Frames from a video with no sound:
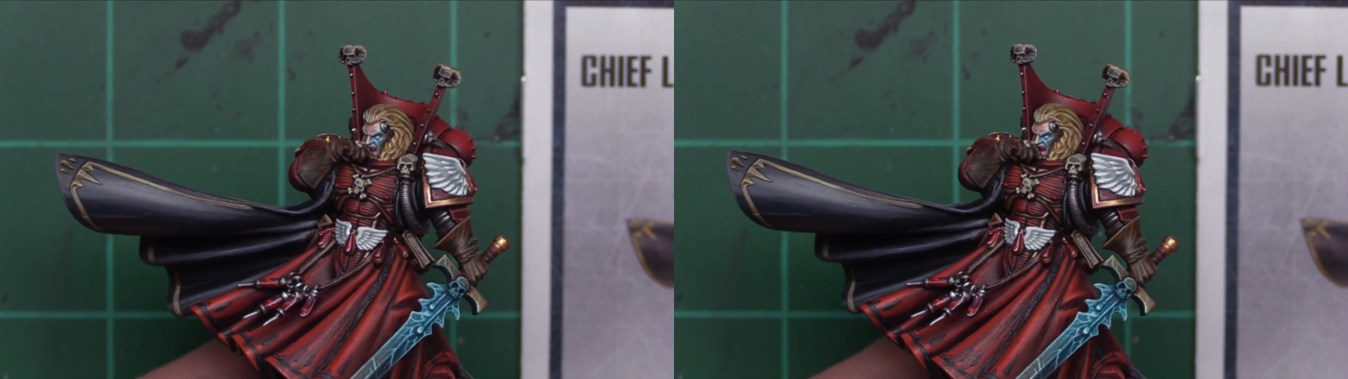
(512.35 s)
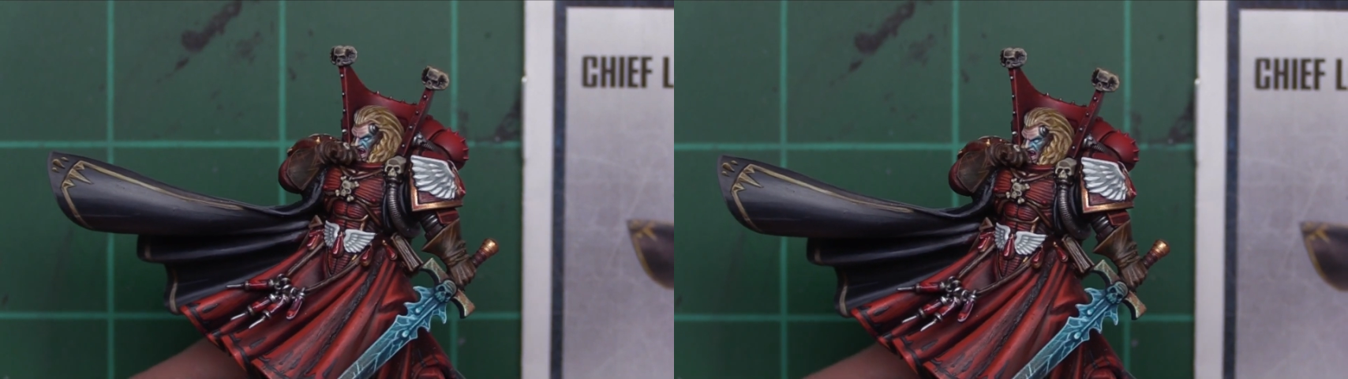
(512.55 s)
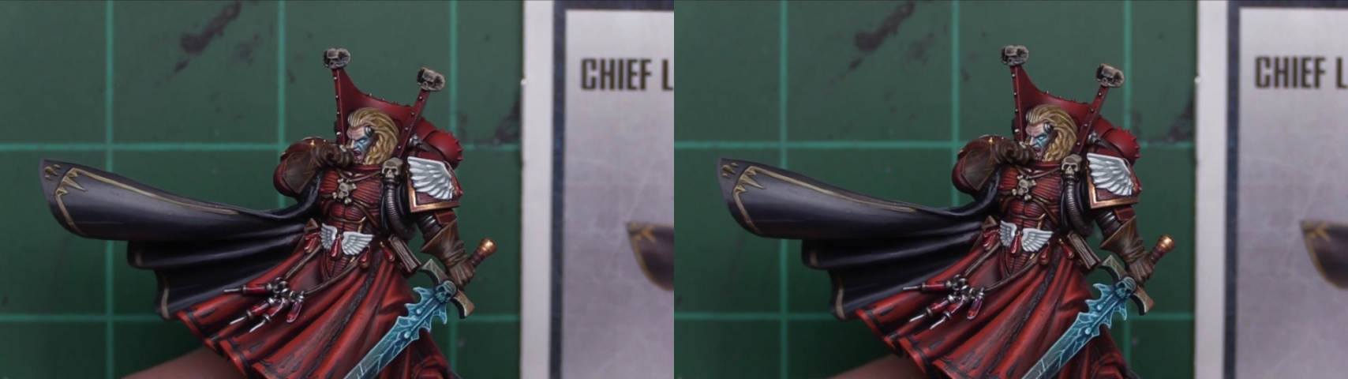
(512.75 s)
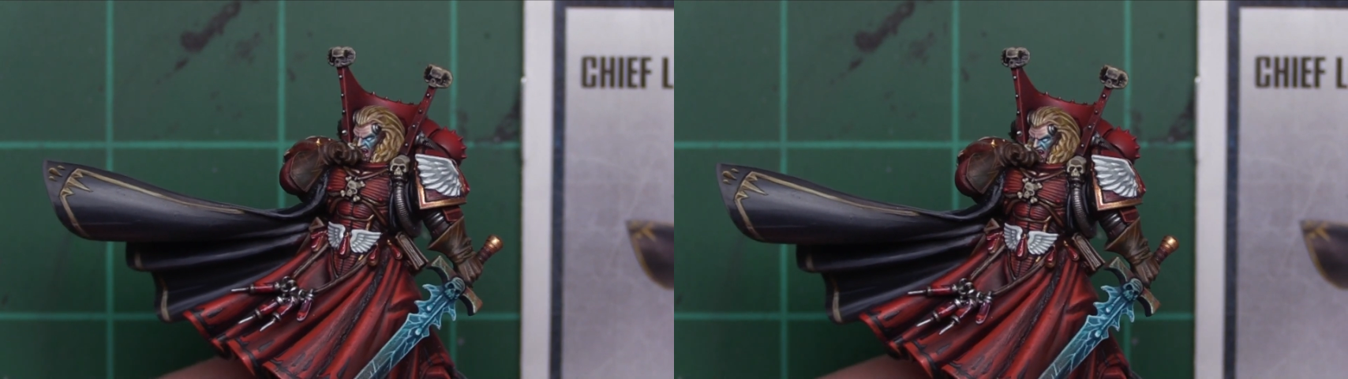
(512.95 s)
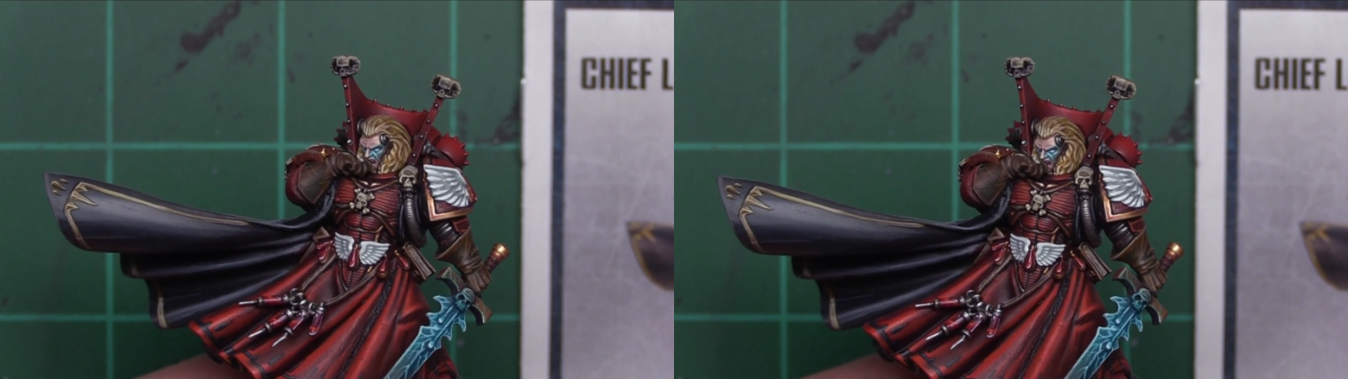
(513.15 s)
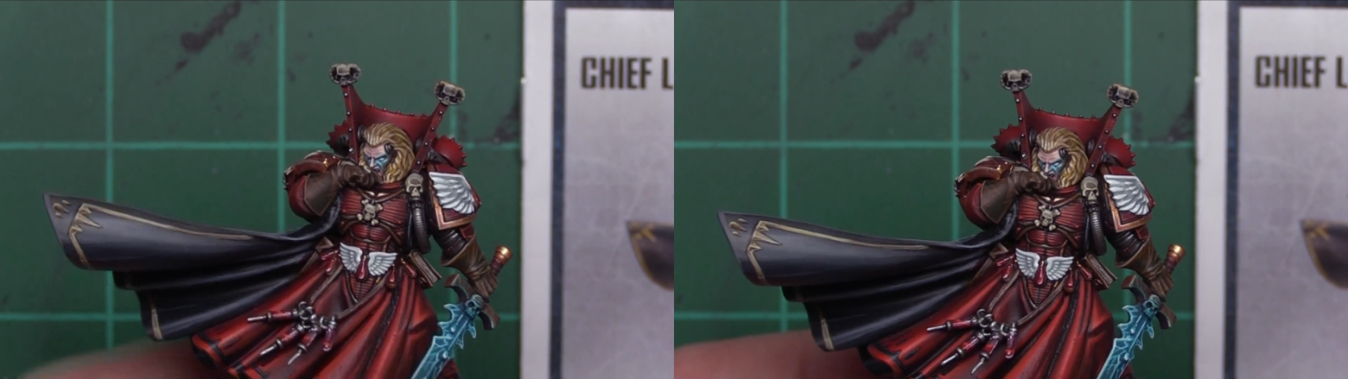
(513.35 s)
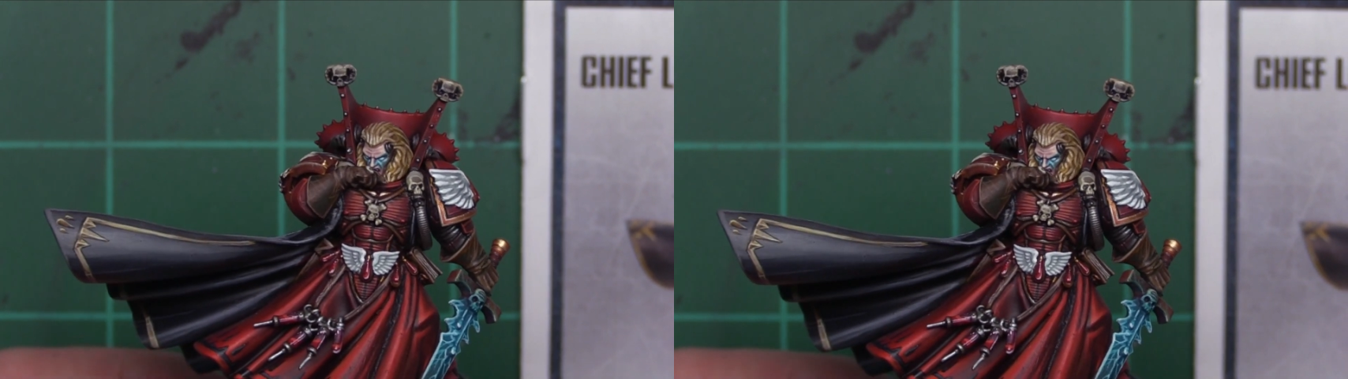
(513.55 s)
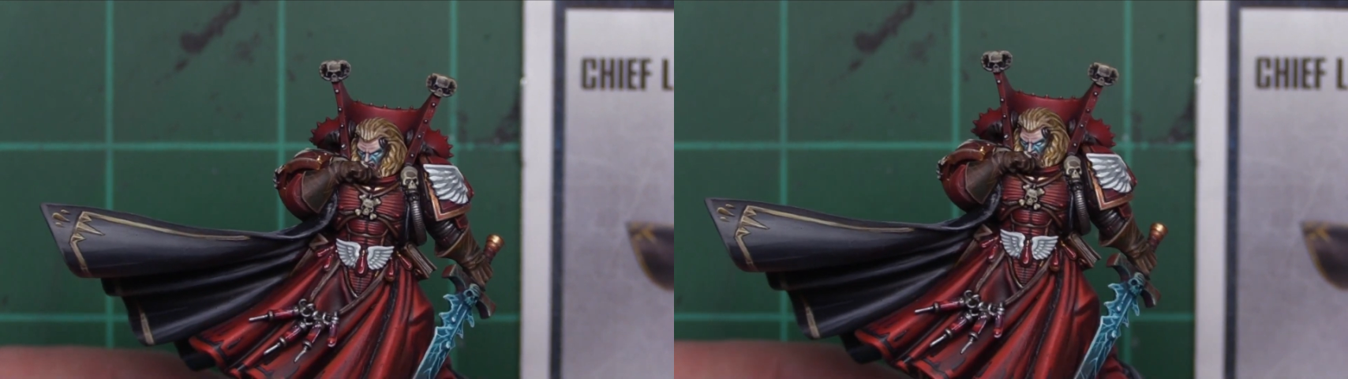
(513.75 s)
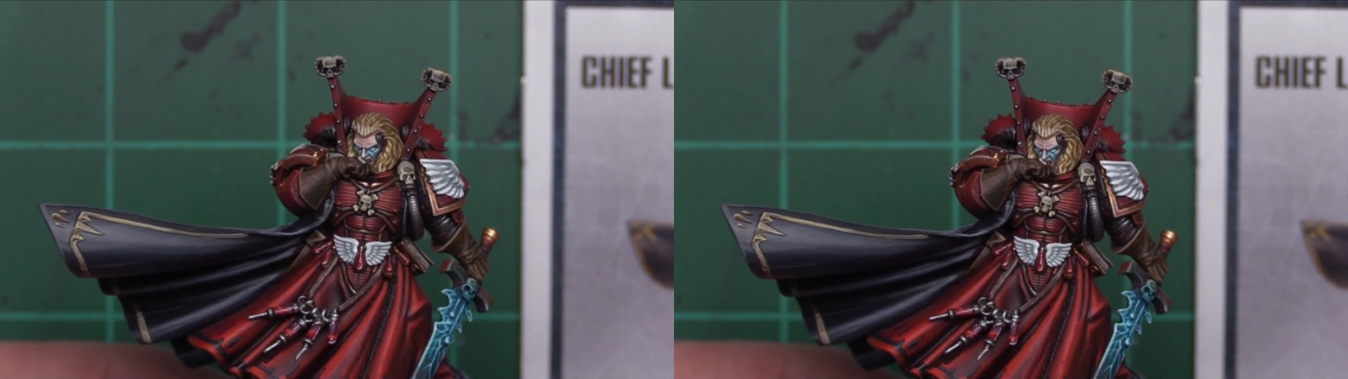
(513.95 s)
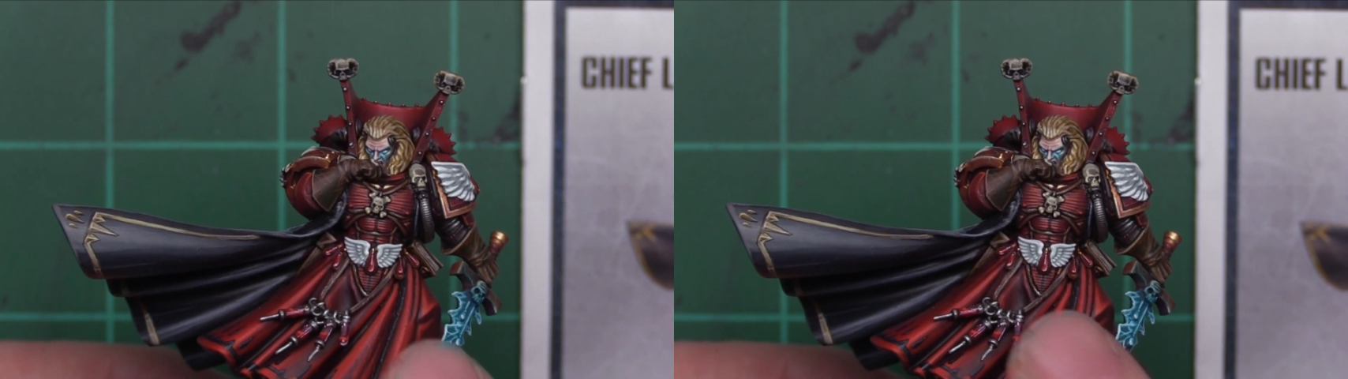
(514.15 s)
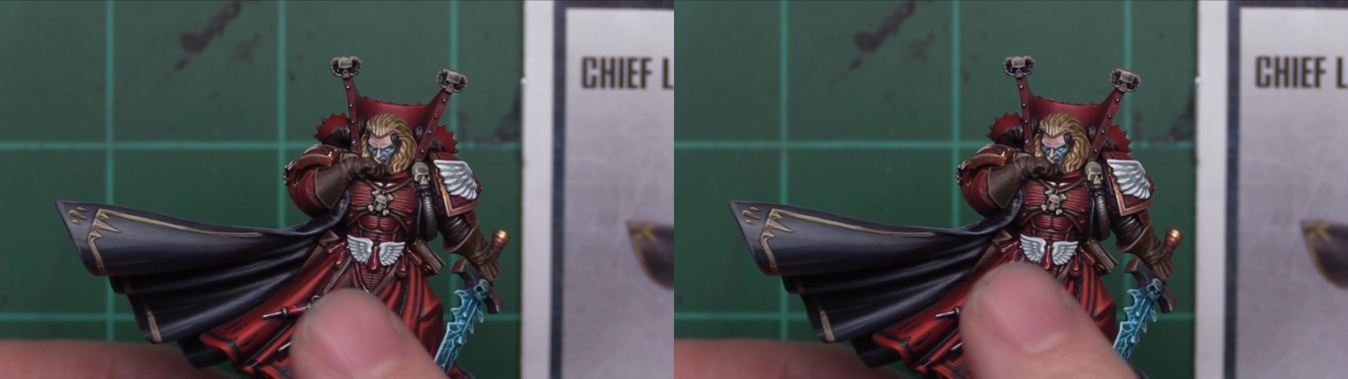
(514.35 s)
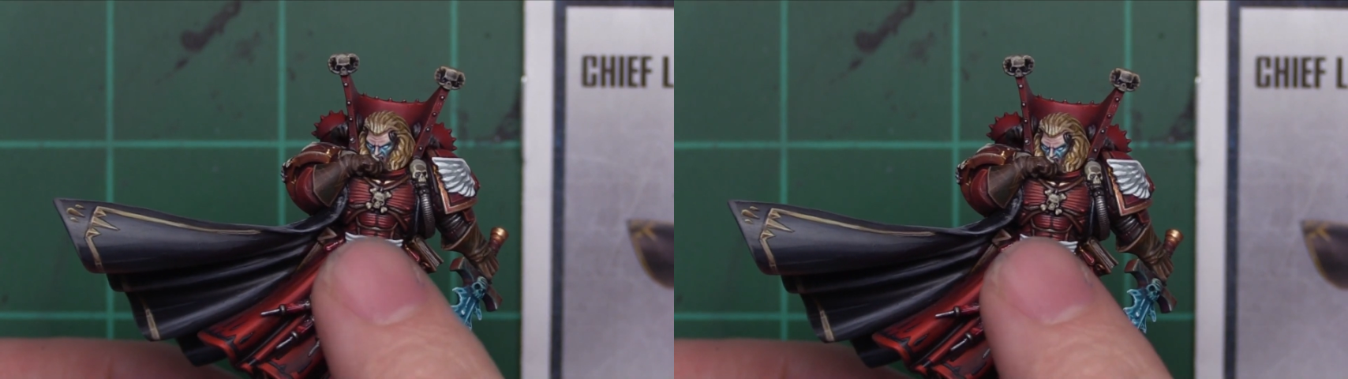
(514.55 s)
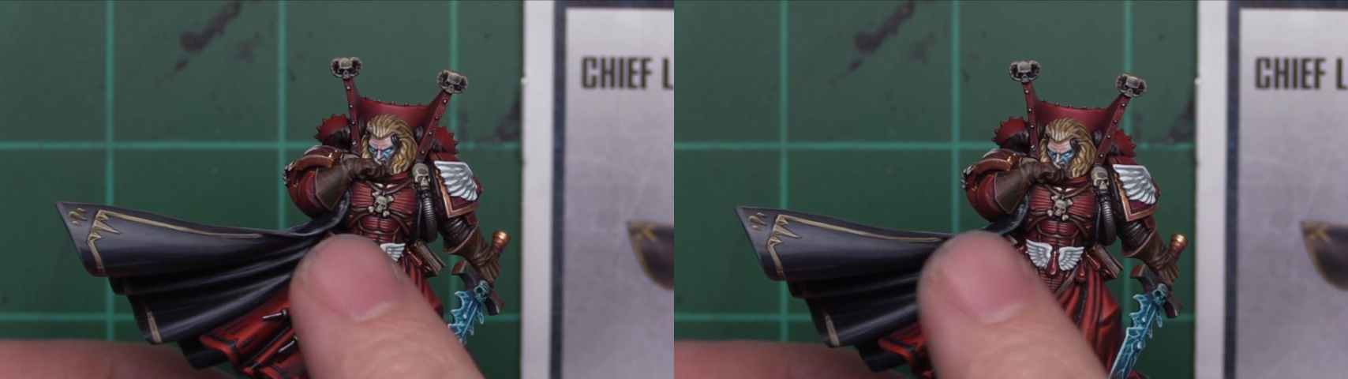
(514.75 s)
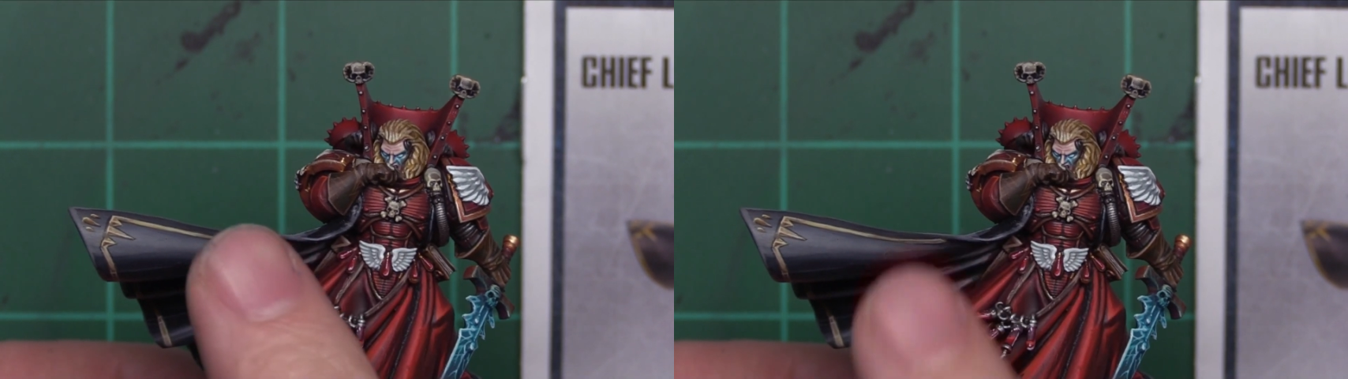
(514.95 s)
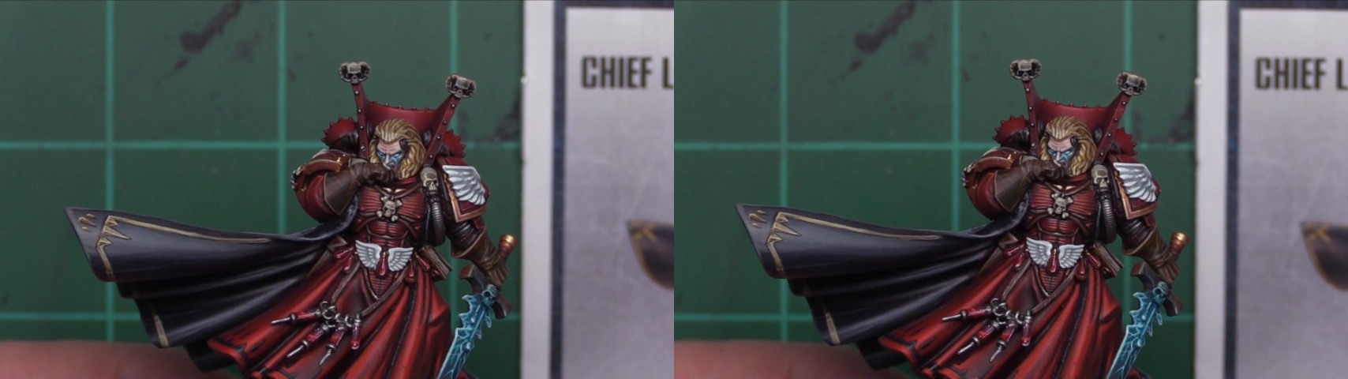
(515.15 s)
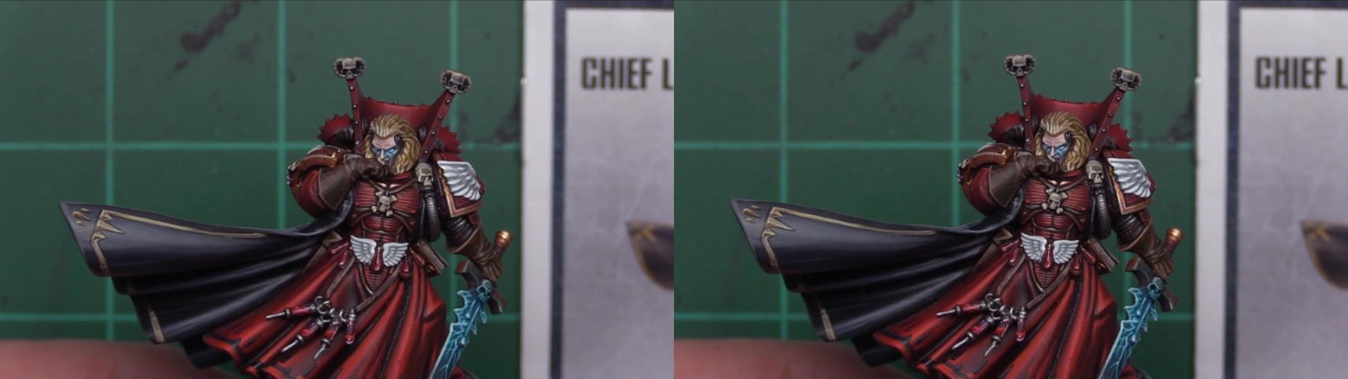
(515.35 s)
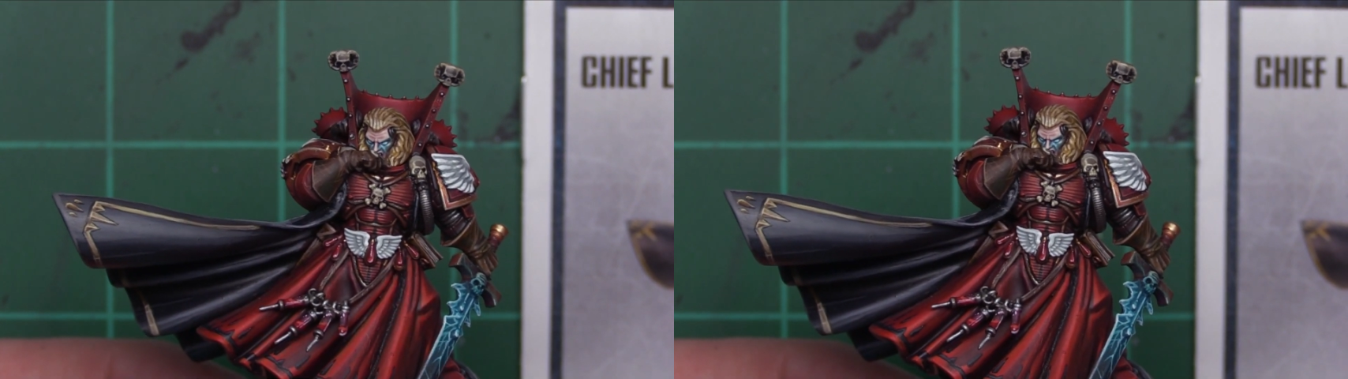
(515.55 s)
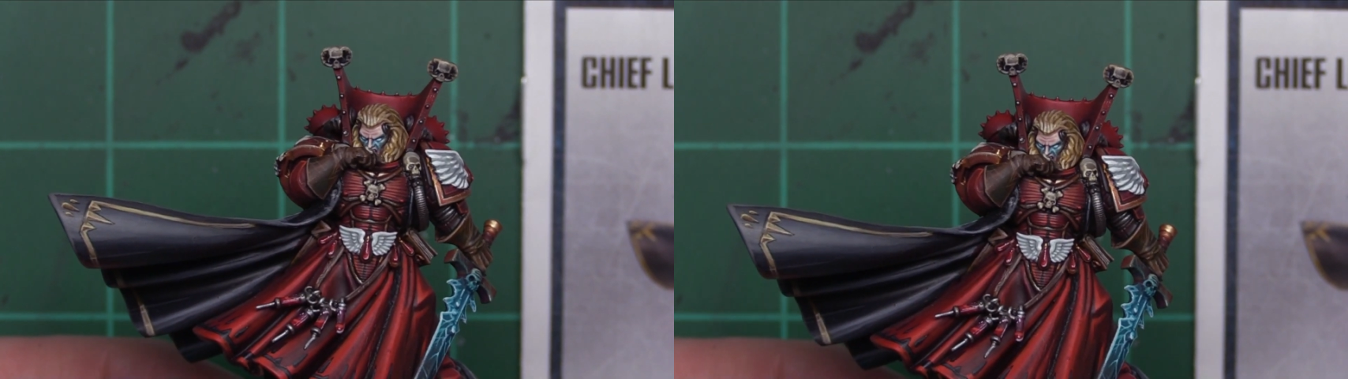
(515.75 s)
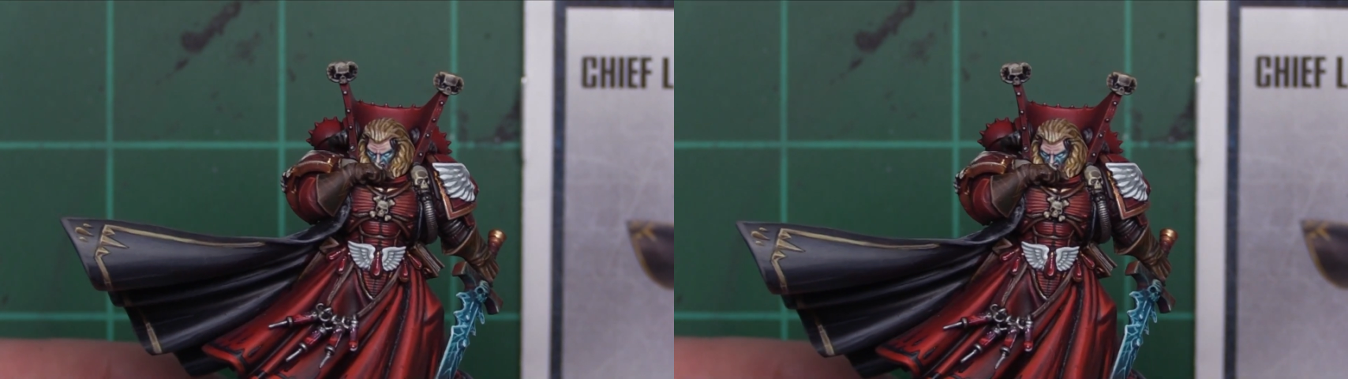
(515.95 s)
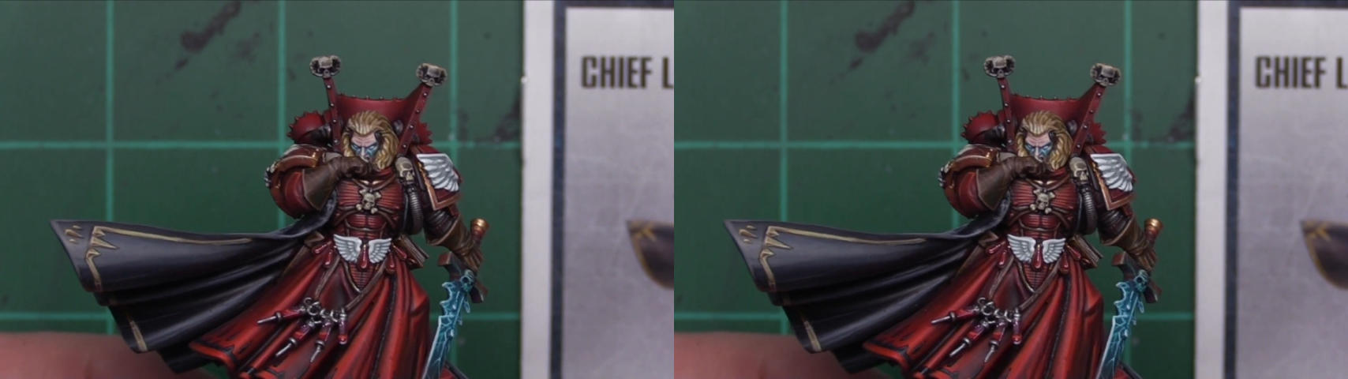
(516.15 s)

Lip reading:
(no speaker visible)